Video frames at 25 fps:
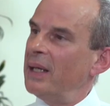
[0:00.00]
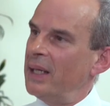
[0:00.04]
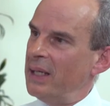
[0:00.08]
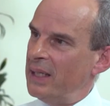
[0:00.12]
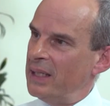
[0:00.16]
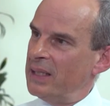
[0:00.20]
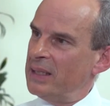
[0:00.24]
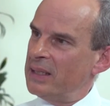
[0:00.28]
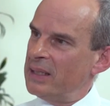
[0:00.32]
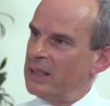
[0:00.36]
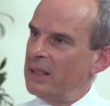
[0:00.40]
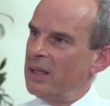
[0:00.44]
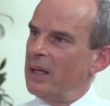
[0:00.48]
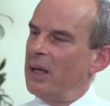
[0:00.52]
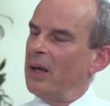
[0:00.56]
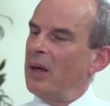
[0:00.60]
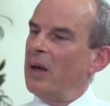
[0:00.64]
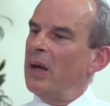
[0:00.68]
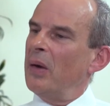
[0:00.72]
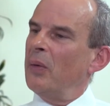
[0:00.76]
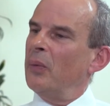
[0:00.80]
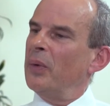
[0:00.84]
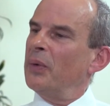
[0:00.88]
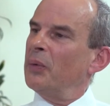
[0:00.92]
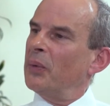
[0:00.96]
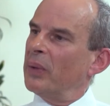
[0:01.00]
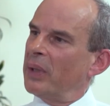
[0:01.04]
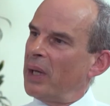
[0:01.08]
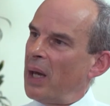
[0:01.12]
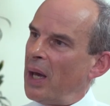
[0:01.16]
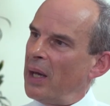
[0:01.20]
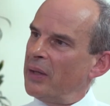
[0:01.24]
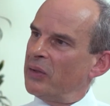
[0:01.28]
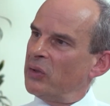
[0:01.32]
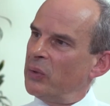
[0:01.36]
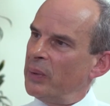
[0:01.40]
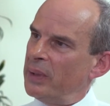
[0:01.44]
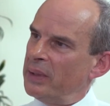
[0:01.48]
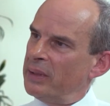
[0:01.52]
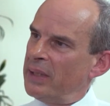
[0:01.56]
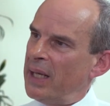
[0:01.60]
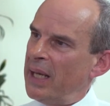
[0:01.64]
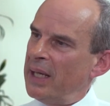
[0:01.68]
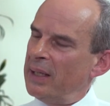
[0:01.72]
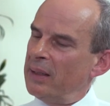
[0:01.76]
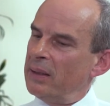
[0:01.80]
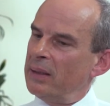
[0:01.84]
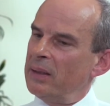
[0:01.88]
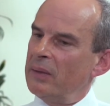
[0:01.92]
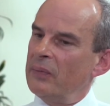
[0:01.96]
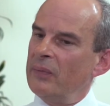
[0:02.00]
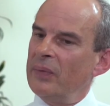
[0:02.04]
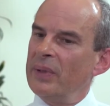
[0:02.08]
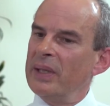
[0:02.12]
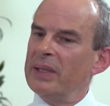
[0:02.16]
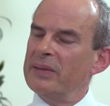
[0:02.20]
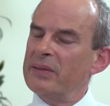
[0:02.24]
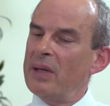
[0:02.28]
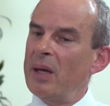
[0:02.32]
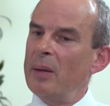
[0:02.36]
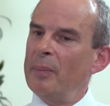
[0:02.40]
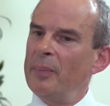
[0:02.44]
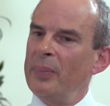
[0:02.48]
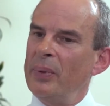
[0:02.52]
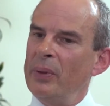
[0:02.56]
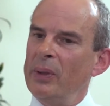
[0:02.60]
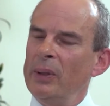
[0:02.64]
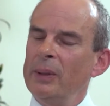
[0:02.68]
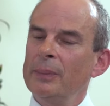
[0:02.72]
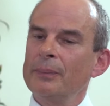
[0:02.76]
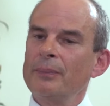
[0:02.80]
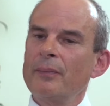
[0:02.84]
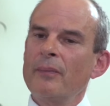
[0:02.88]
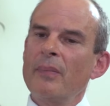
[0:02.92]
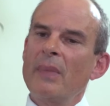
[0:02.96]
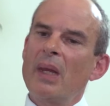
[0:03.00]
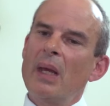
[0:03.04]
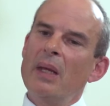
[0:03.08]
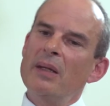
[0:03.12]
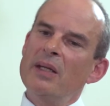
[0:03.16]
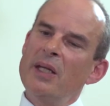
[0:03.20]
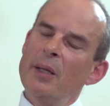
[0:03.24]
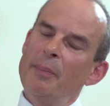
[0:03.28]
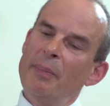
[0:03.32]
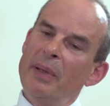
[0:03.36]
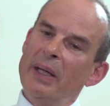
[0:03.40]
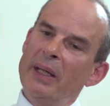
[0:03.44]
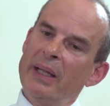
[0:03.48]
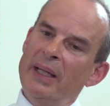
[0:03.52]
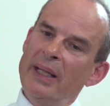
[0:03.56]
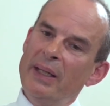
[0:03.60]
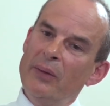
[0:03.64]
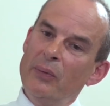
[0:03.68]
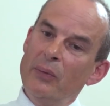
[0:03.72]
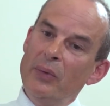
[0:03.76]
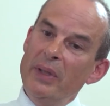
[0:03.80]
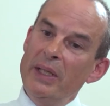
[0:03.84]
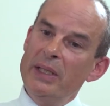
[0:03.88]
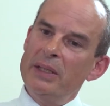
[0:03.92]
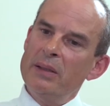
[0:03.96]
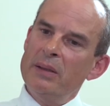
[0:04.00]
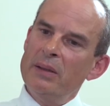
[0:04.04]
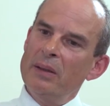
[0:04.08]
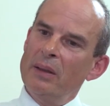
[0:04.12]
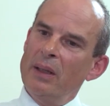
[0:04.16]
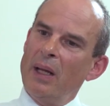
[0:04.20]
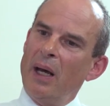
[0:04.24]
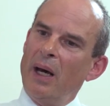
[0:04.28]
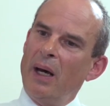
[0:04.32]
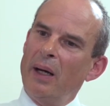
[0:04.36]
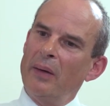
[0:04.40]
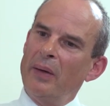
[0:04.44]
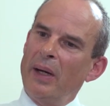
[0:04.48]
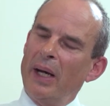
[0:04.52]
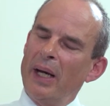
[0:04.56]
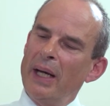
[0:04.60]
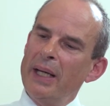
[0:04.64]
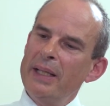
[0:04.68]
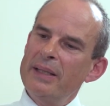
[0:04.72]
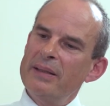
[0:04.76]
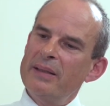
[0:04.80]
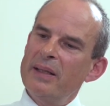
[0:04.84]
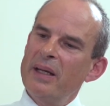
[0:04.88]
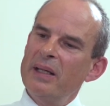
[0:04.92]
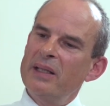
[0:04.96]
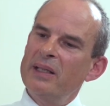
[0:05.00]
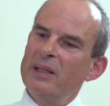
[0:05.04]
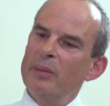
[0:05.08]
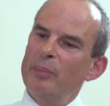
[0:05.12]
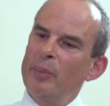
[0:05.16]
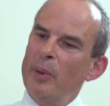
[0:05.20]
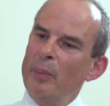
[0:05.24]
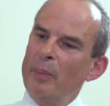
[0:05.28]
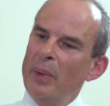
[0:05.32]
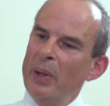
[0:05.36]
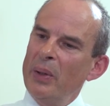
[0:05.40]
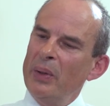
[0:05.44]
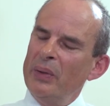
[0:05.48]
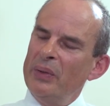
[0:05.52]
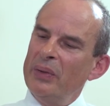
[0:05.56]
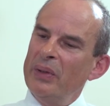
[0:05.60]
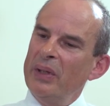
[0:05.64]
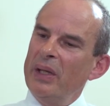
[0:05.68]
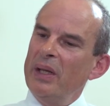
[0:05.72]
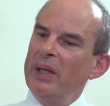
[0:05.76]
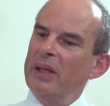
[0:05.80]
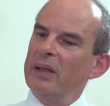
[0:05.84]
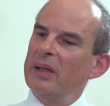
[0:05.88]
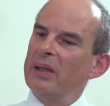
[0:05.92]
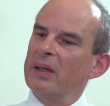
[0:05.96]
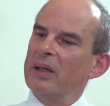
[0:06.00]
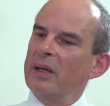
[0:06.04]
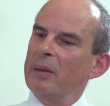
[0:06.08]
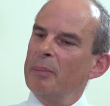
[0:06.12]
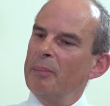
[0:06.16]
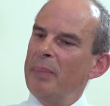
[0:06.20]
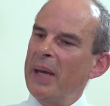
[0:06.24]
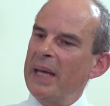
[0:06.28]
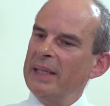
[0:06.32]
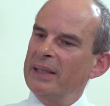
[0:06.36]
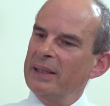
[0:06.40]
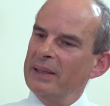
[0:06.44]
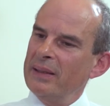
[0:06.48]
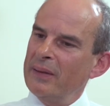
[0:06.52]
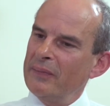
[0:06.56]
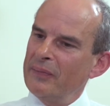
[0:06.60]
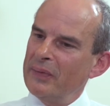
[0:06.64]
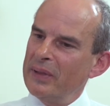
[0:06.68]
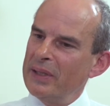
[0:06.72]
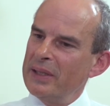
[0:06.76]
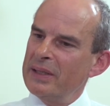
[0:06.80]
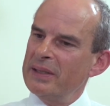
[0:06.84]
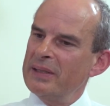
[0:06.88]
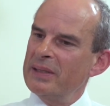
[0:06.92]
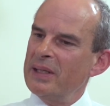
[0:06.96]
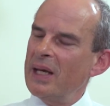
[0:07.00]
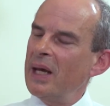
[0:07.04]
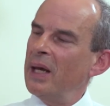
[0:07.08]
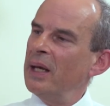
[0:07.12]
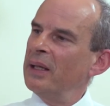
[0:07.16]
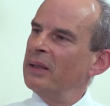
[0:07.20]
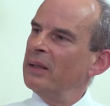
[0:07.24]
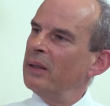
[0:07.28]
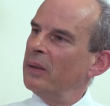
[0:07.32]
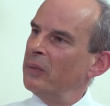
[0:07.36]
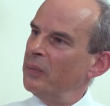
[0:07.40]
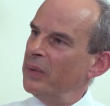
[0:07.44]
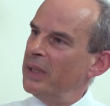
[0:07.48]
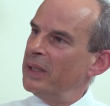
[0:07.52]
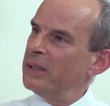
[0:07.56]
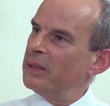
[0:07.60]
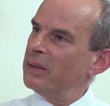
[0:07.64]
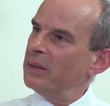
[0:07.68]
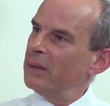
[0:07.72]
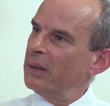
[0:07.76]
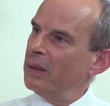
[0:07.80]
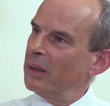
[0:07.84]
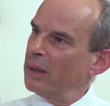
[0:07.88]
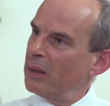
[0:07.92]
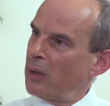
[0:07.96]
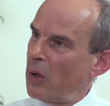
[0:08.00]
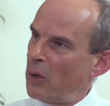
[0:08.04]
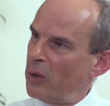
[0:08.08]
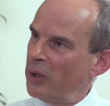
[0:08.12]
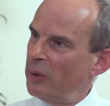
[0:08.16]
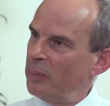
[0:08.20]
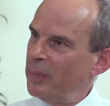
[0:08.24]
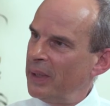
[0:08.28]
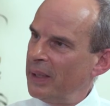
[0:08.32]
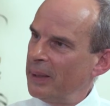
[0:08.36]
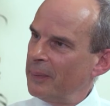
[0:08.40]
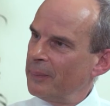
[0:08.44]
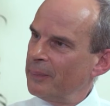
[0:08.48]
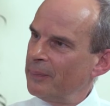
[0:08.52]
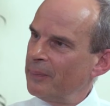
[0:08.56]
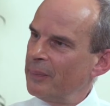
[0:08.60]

is with regard to intent. For example, typically regional RIs are to promote the competitiveness and the regional economy.